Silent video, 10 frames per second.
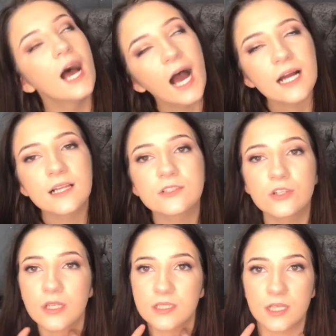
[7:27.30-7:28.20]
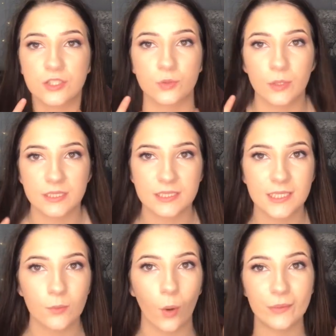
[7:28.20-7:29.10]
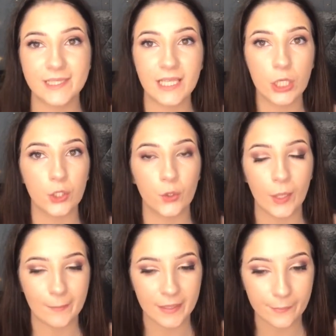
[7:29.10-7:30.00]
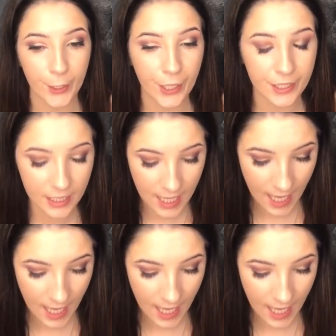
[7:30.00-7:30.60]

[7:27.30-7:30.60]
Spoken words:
I clicked on it because I just wanted to see what was like new in Primark.